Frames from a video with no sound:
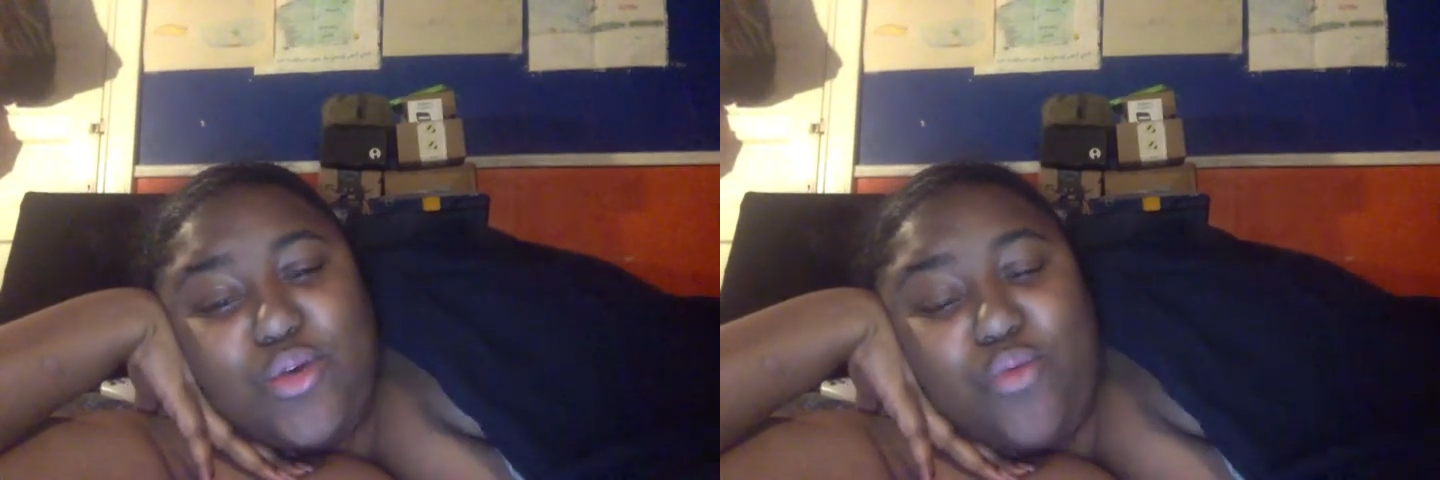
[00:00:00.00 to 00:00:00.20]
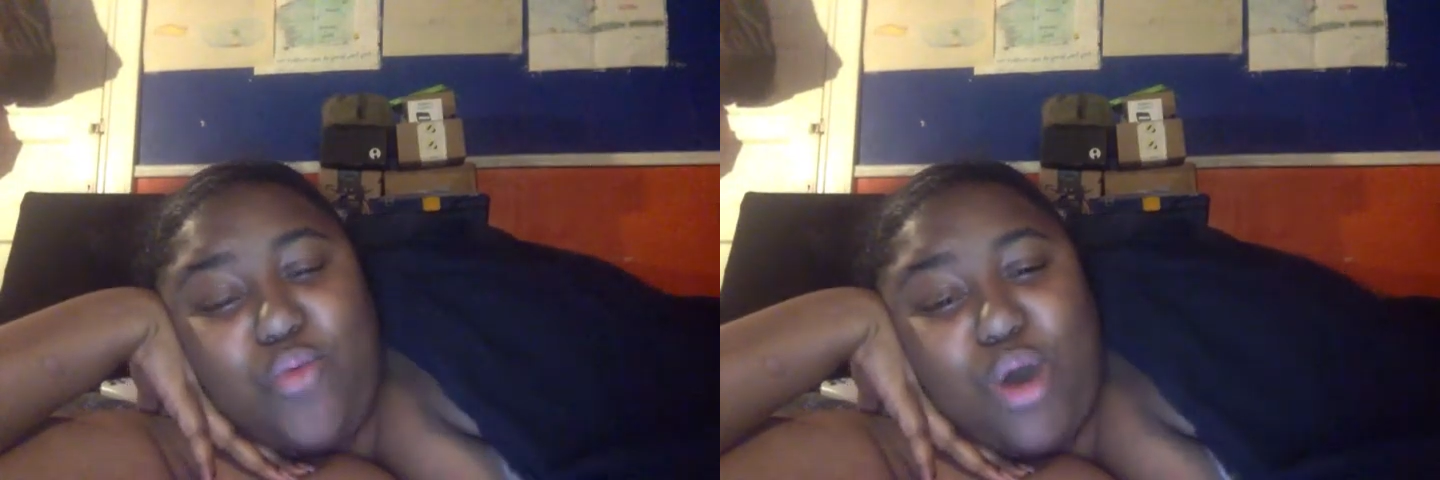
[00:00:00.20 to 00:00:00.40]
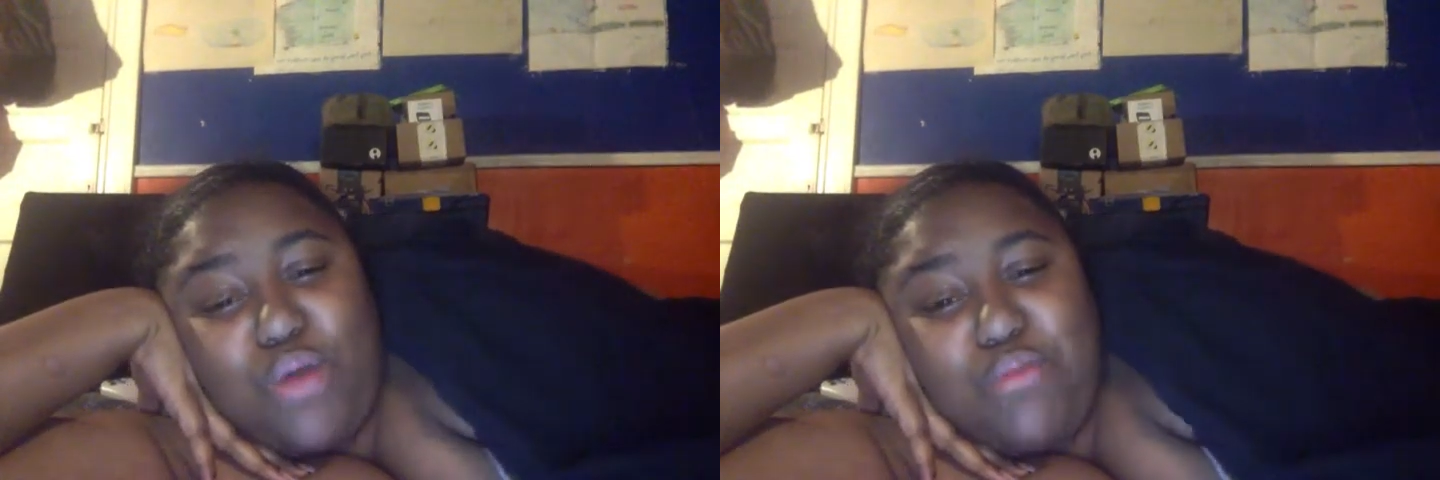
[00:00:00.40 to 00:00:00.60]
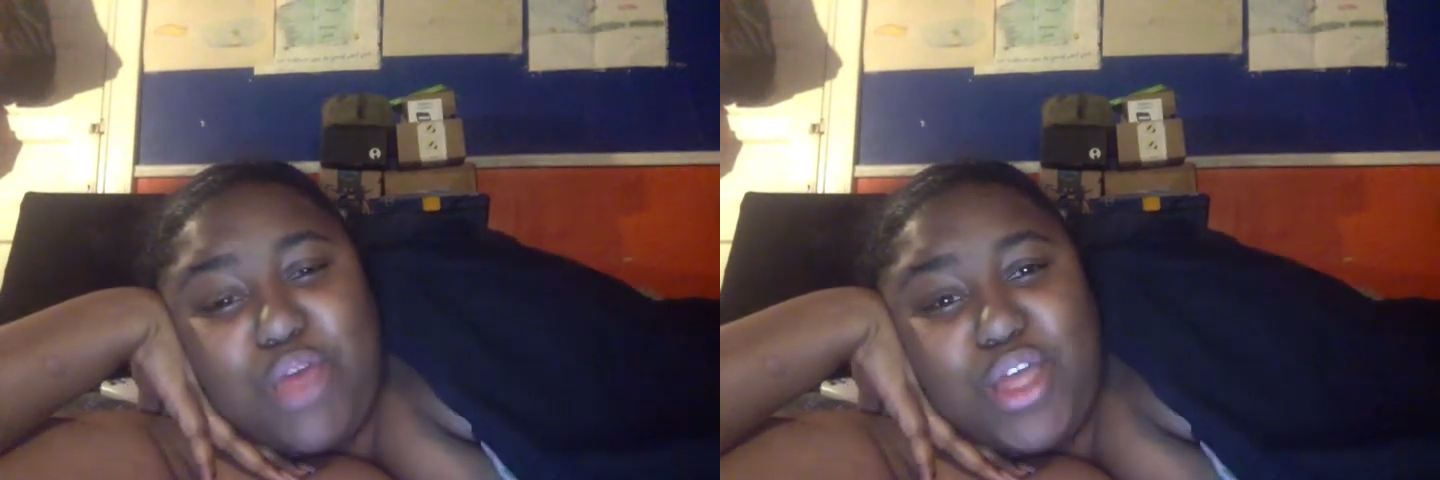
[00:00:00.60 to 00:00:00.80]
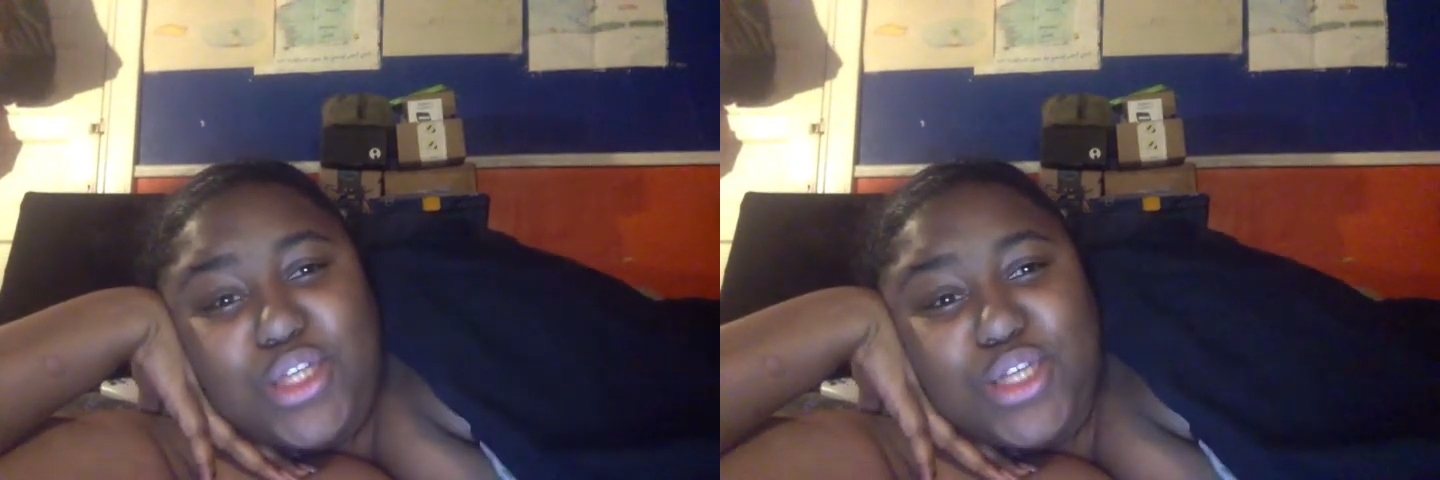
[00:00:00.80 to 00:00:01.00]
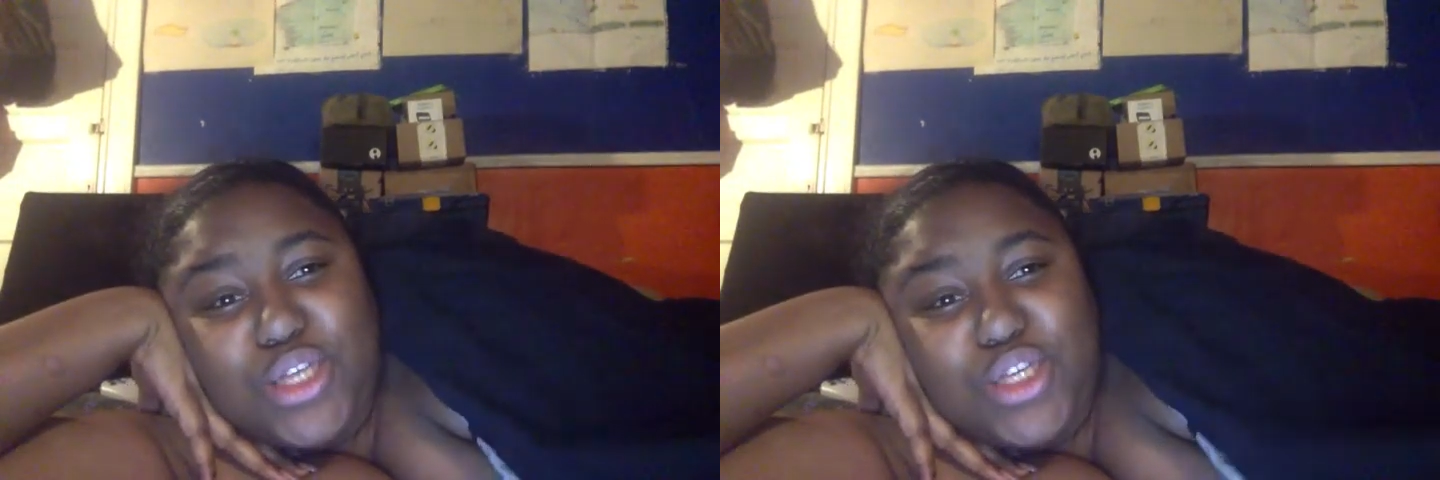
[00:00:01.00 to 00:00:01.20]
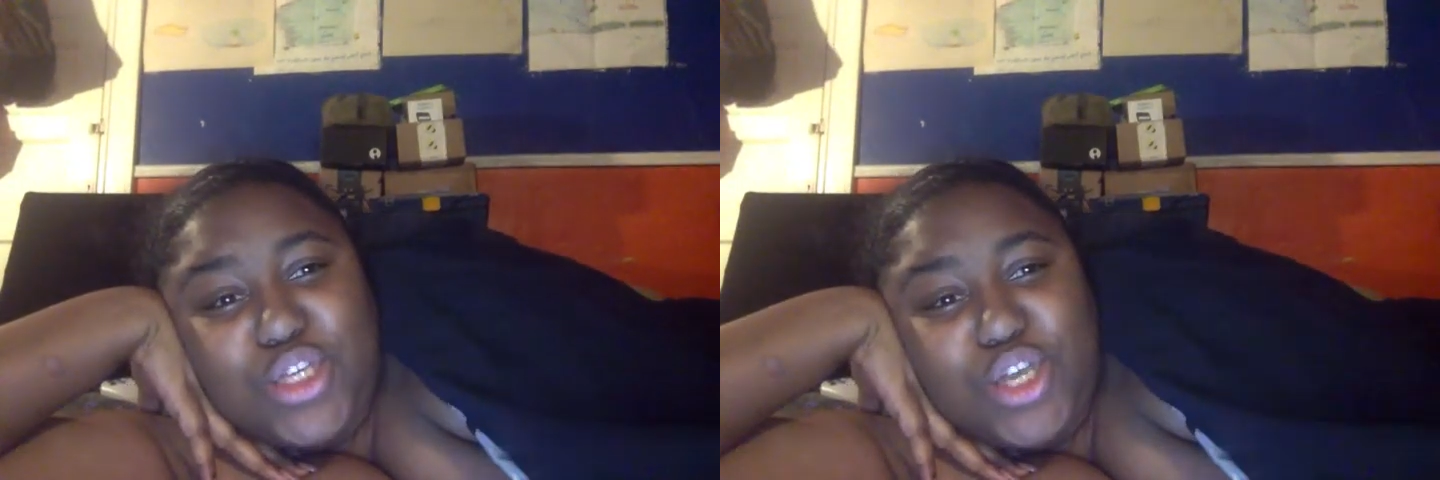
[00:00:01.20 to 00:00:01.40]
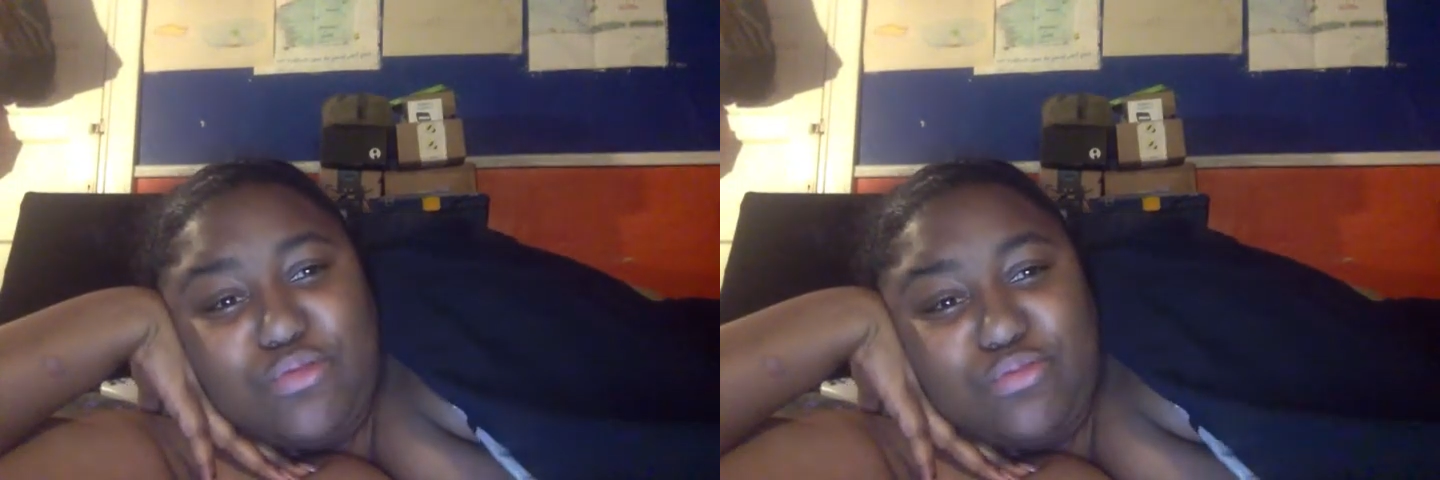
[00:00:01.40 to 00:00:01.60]
Welcome back to the
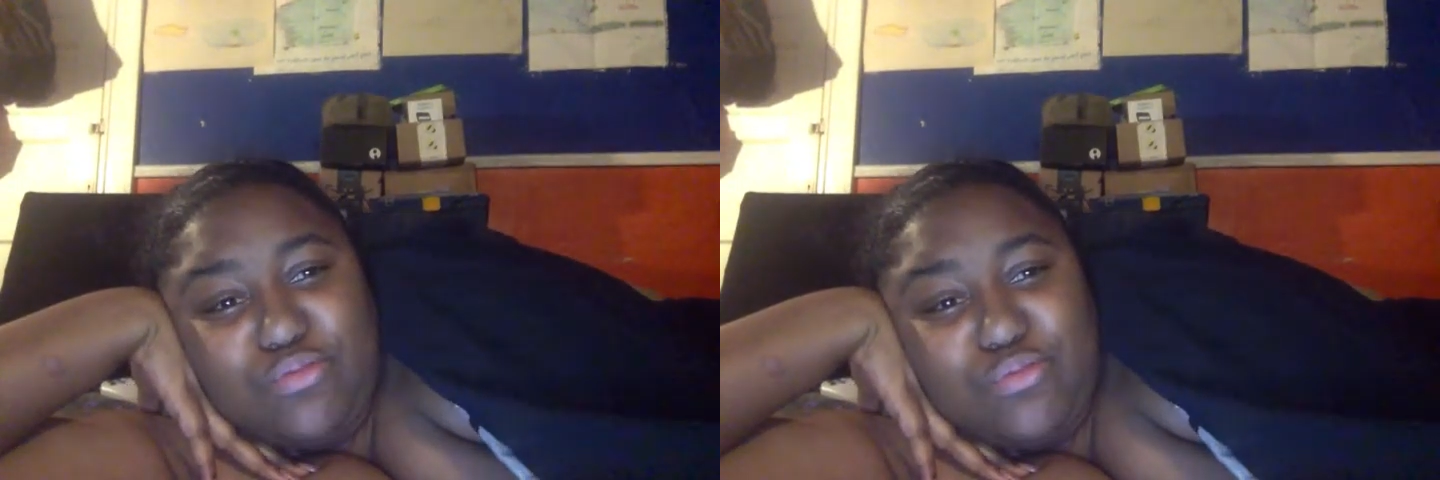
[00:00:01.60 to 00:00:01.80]
channel.